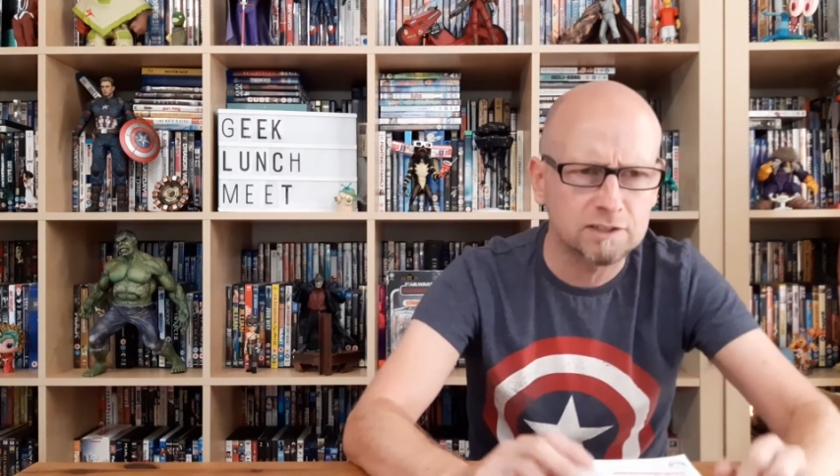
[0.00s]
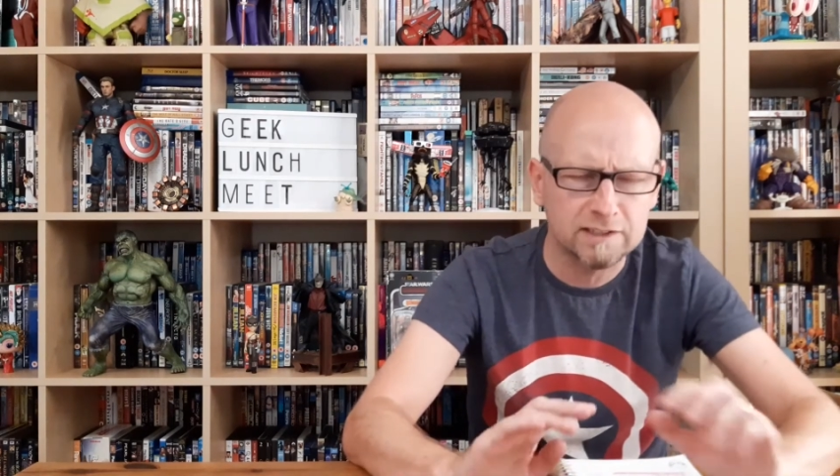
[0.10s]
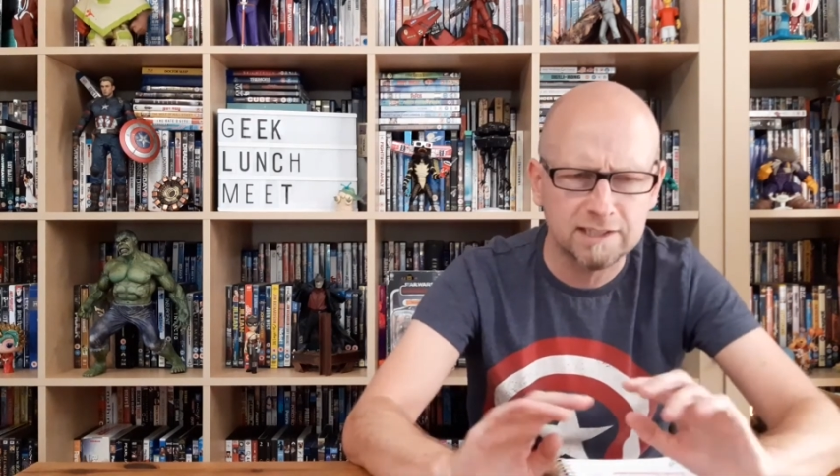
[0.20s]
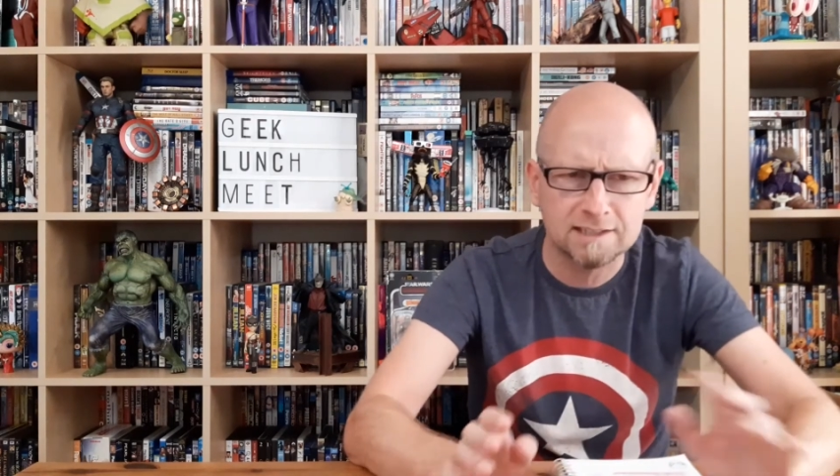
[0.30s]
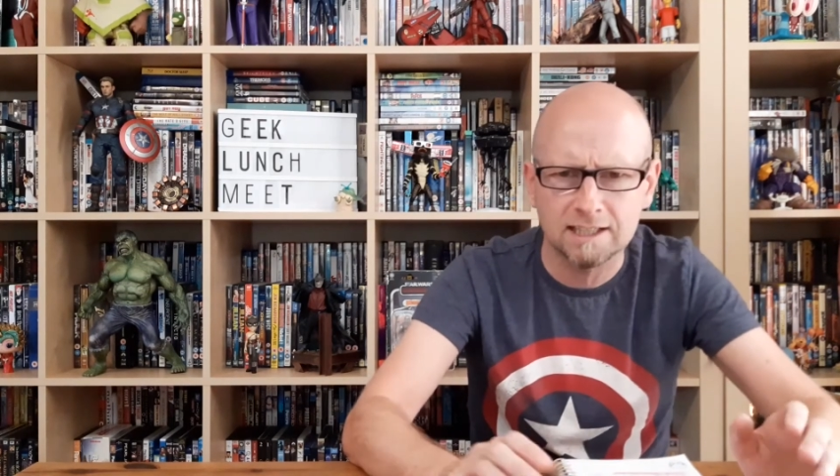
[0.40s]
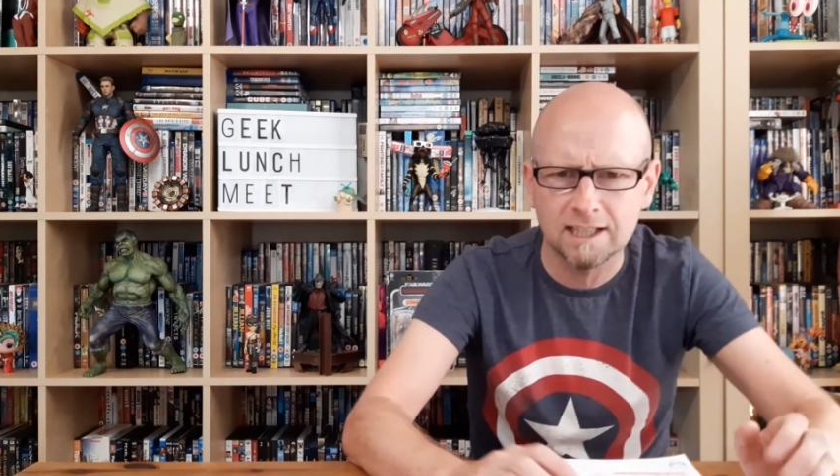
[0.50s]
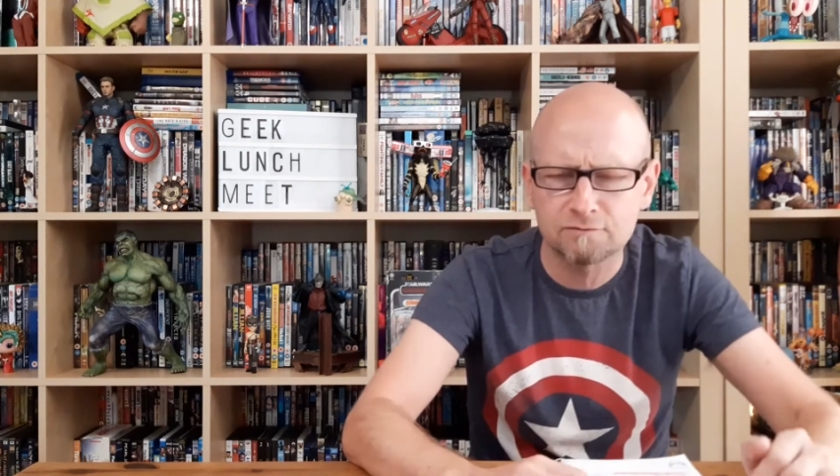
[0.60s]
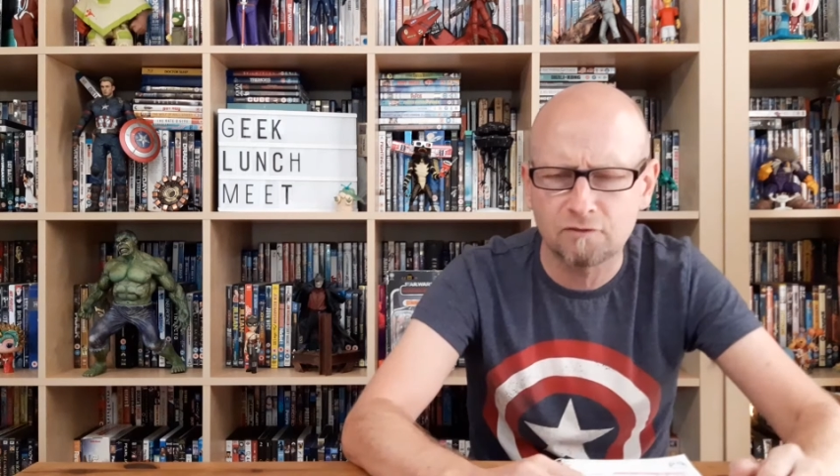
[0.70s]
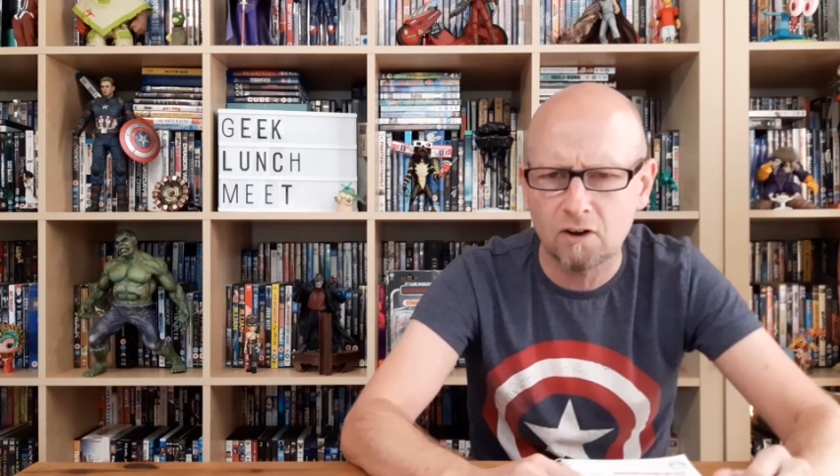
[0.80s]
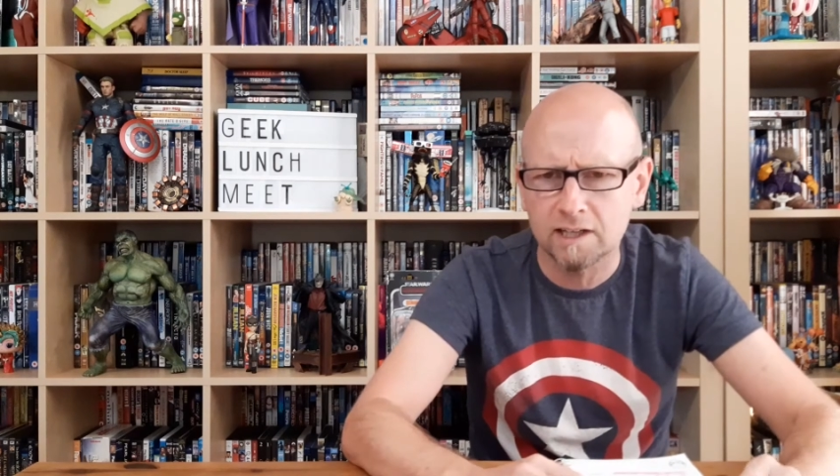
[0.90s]
fantastic. It's
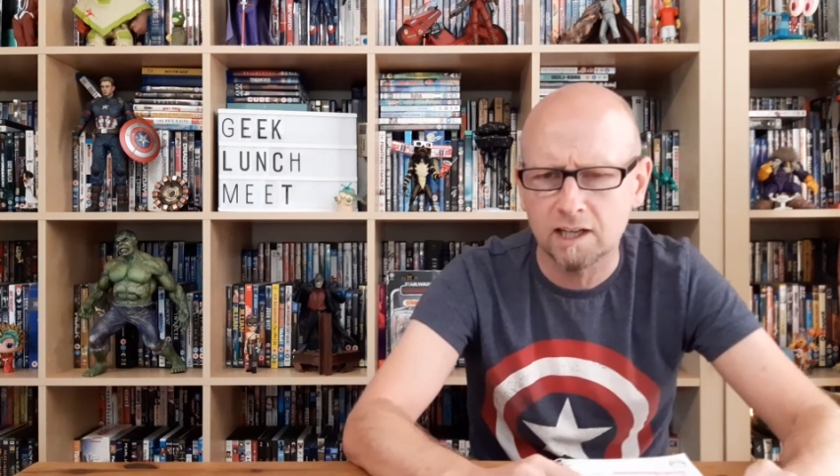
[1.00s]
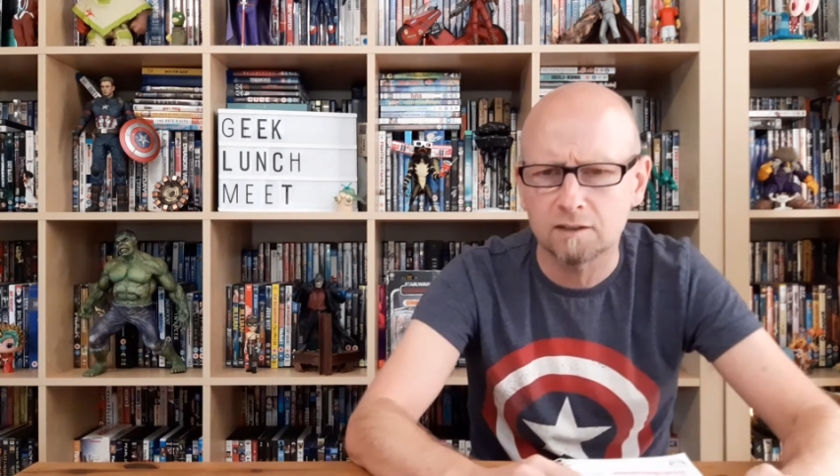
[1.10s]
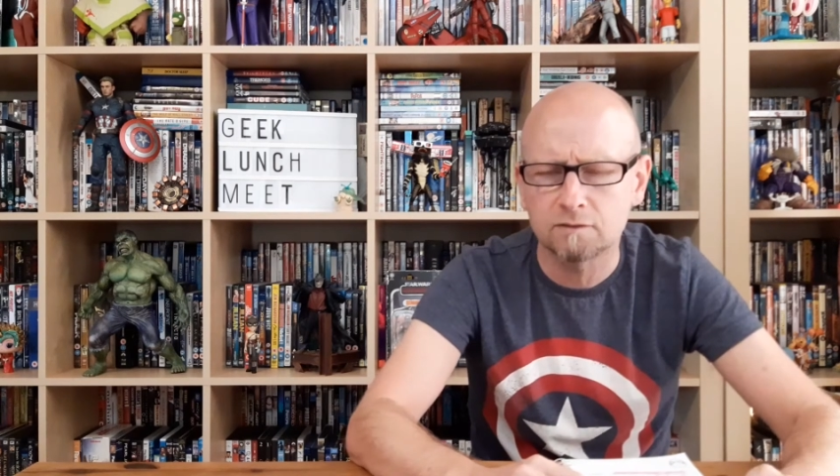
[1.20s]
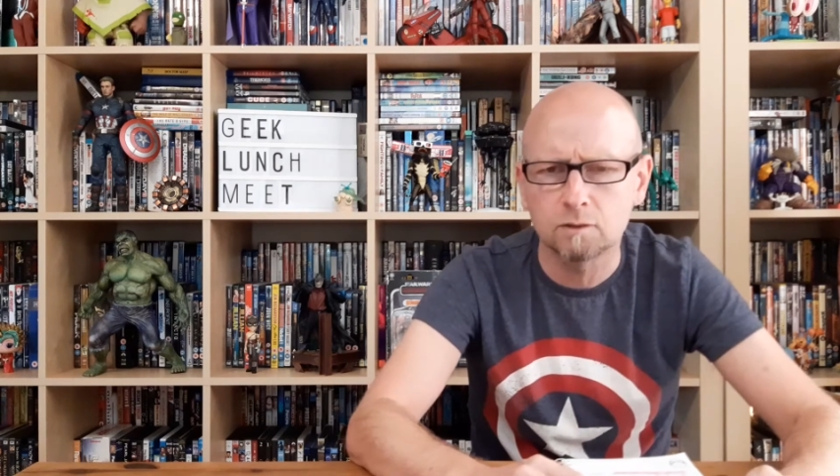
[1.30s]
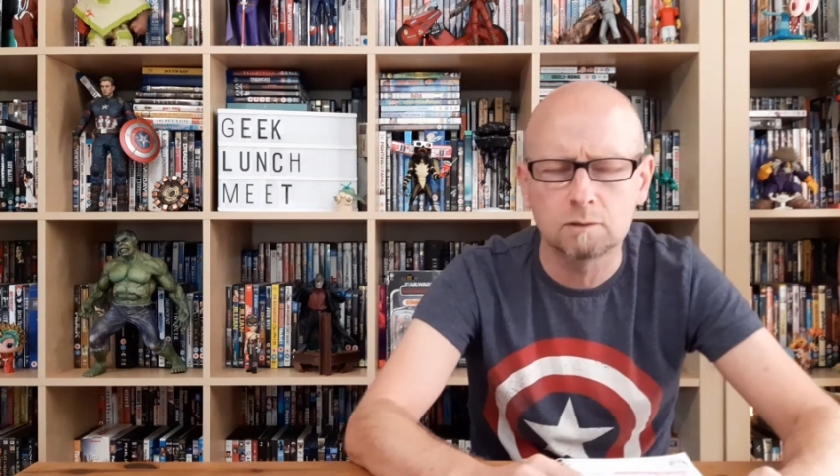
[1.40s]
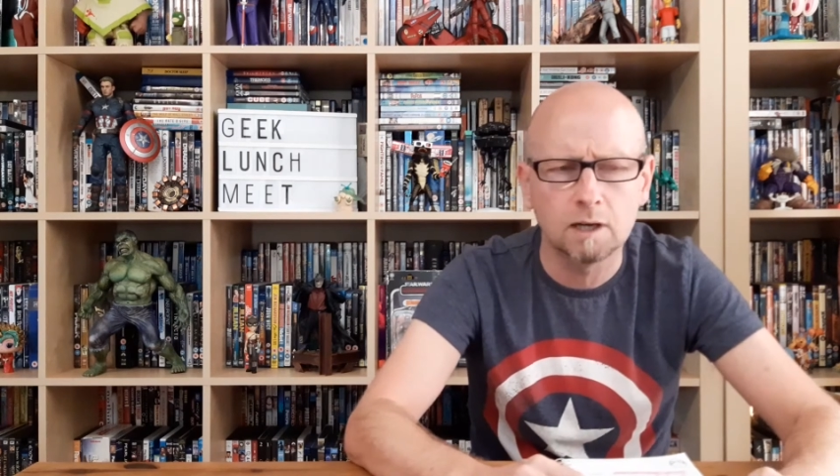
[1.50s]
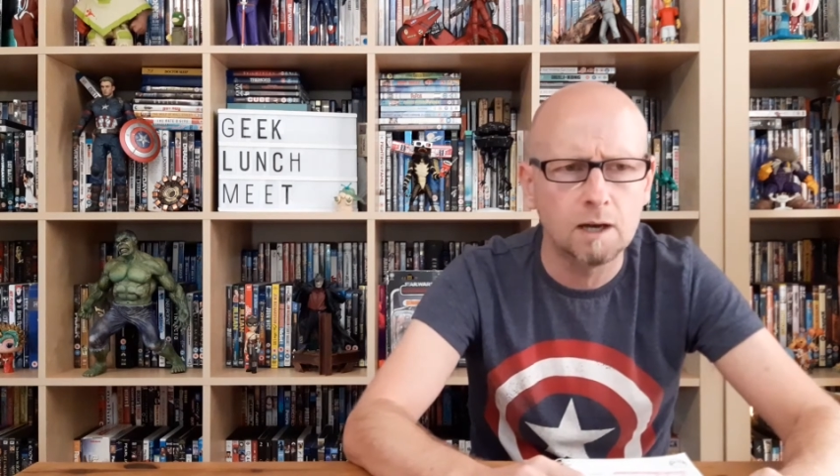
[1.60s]
very colourful.